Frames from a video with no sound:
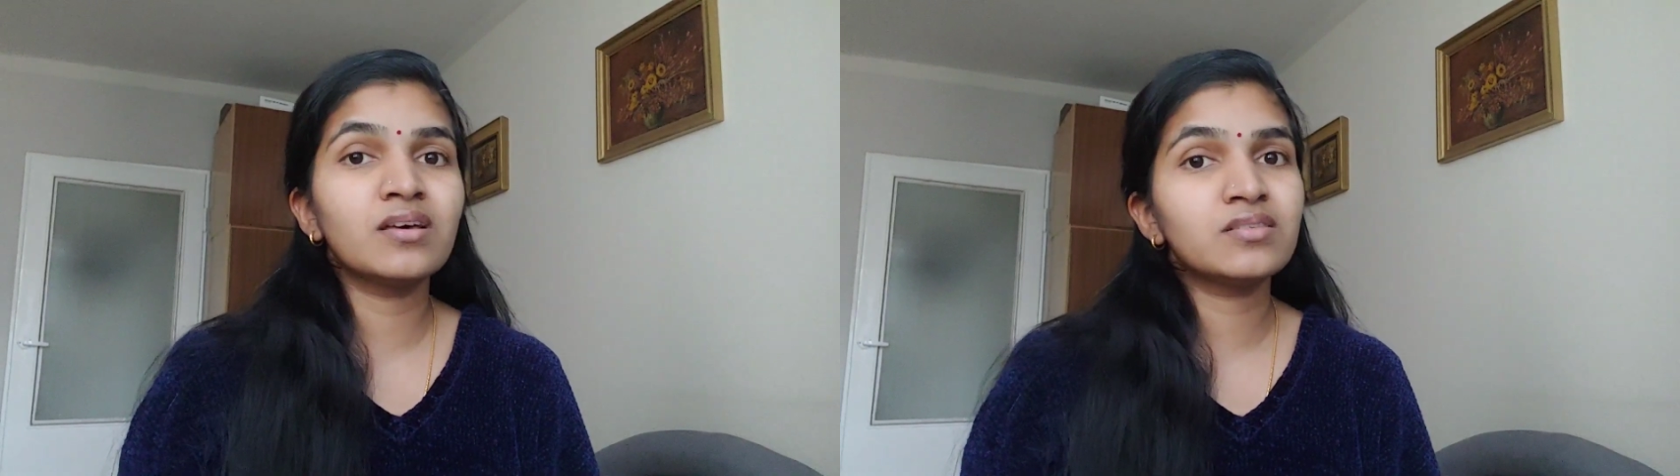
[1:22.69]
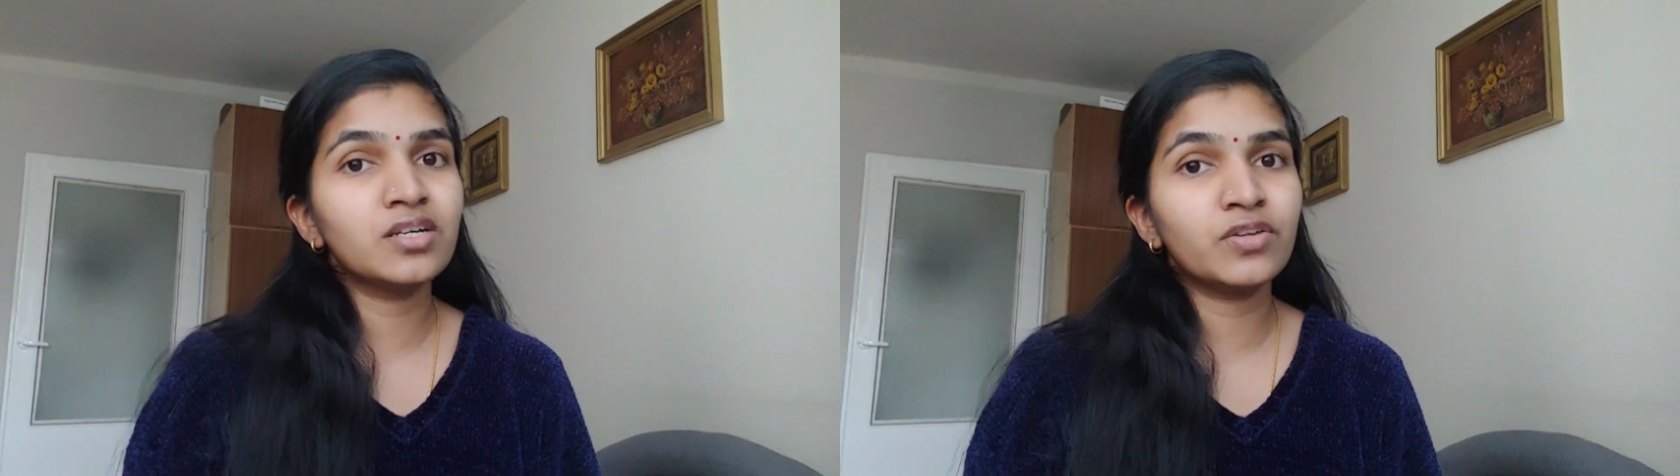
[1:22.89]

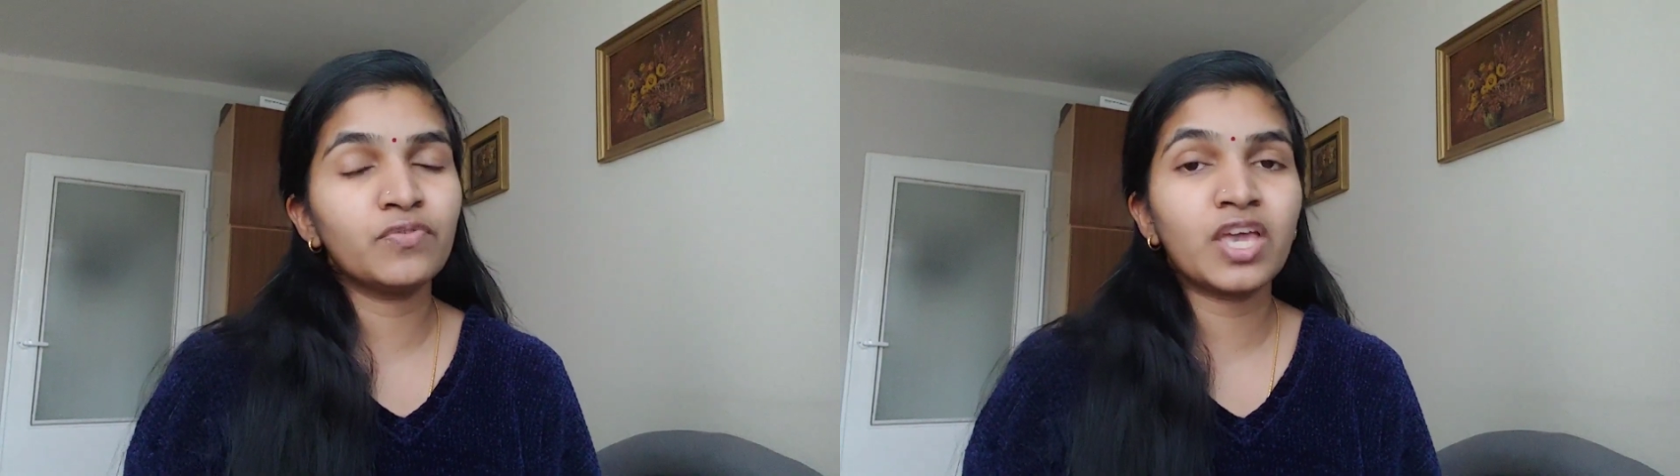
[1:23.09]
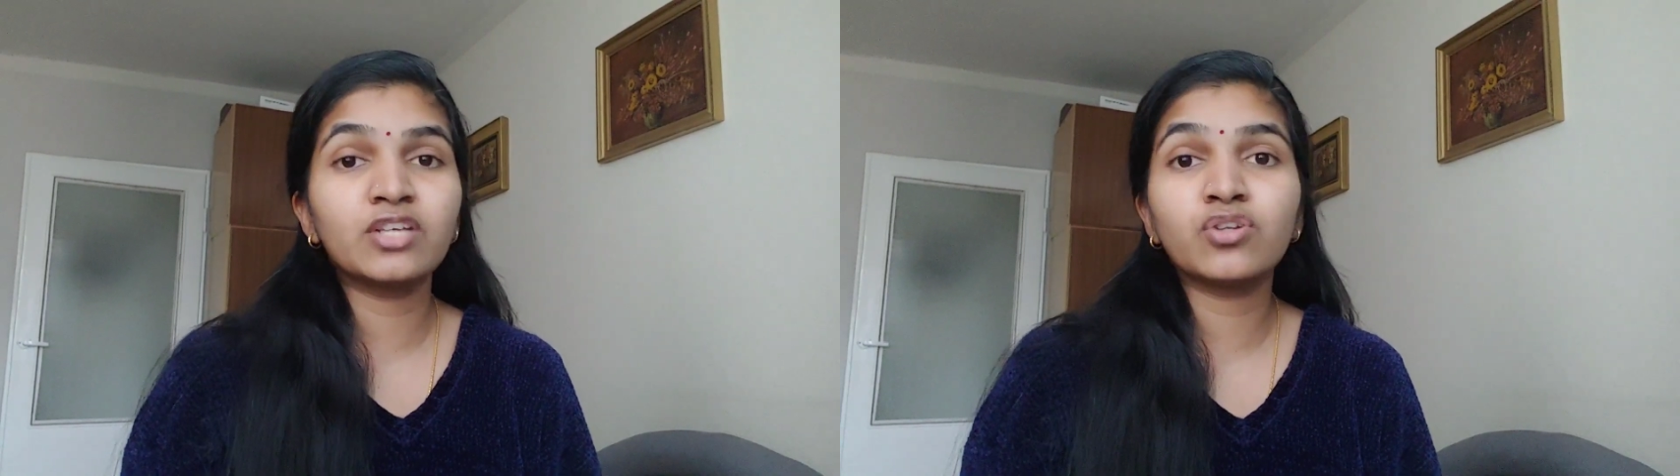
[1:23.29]

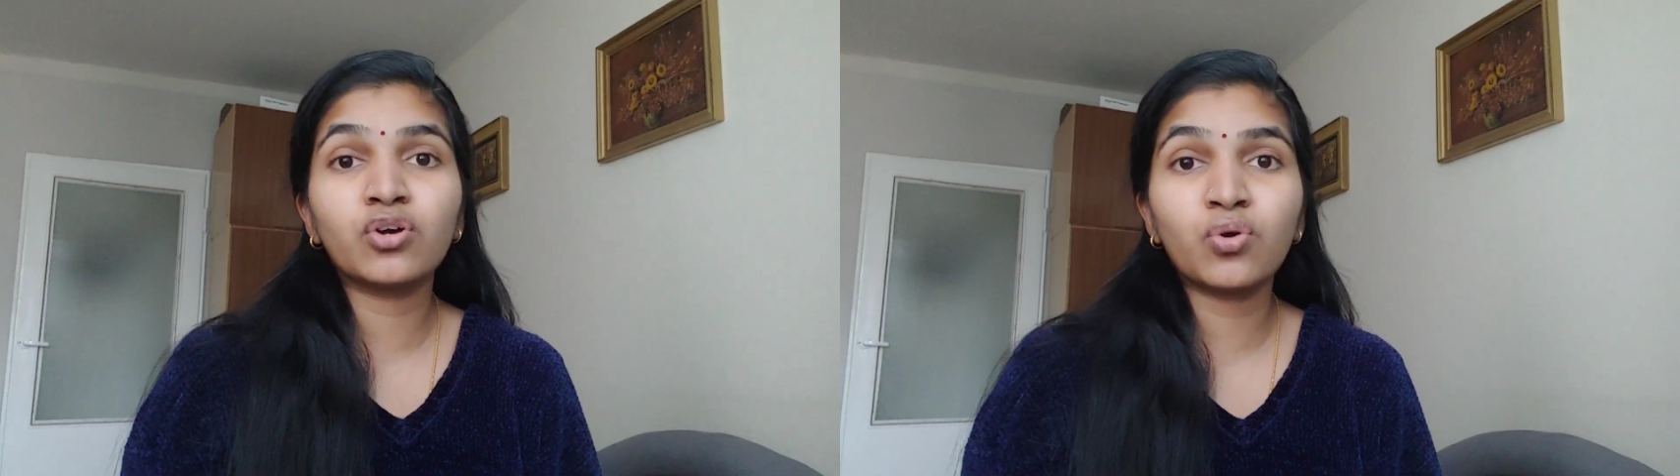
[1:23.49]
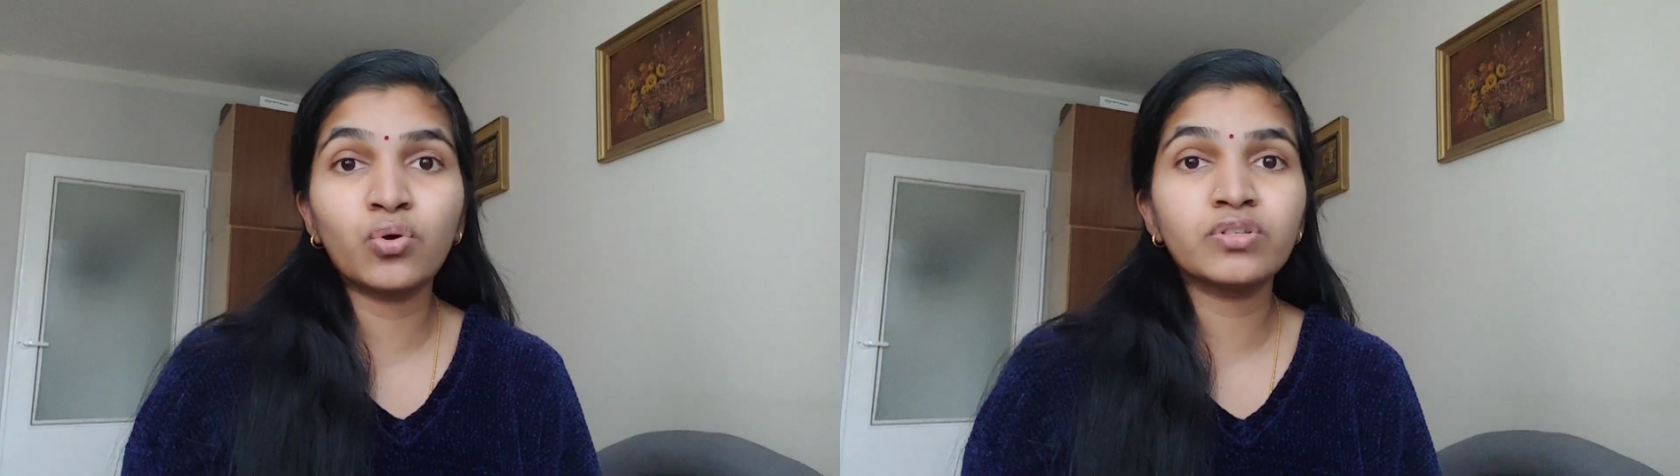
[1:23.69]
certification
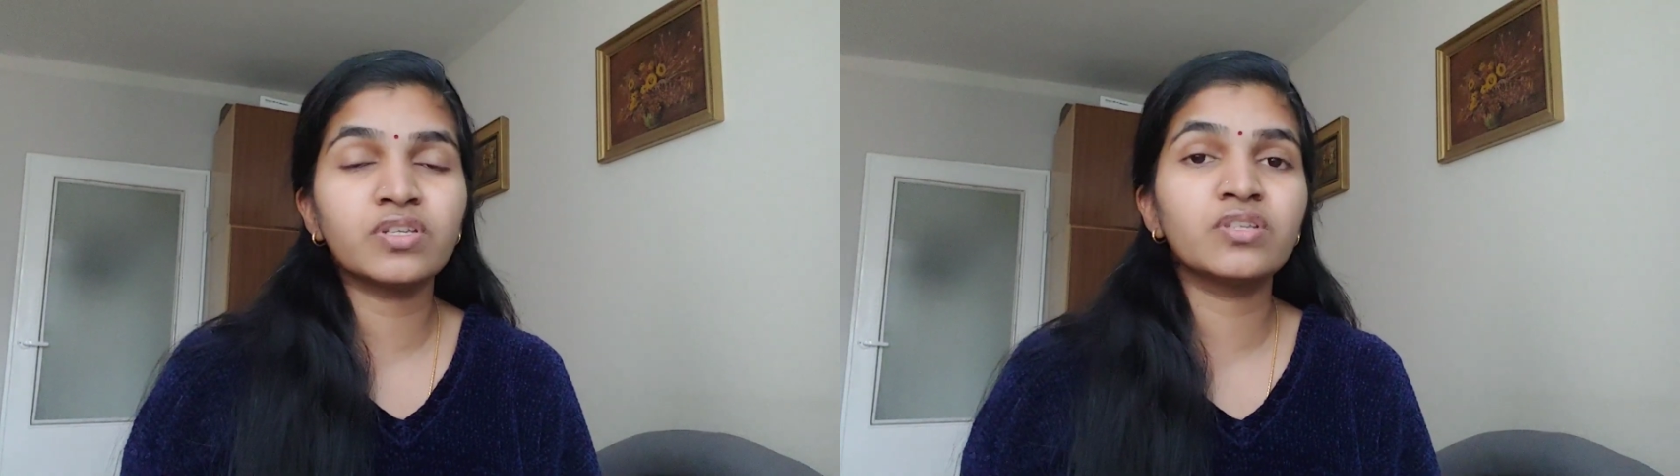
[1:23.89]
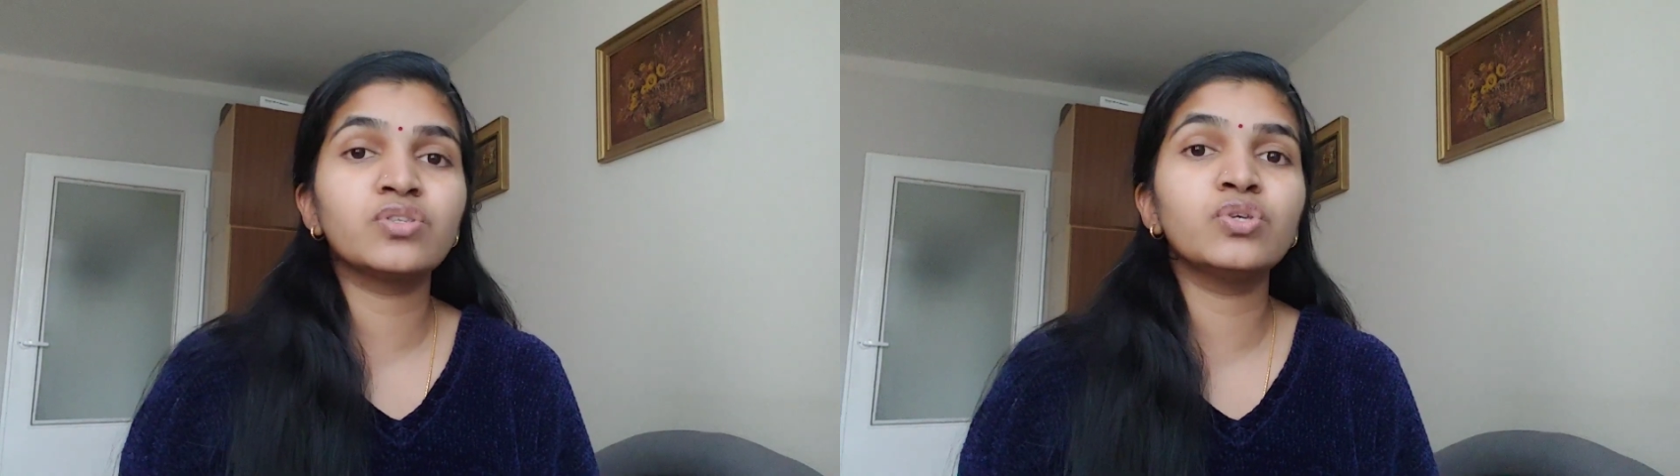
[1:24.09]
or courses,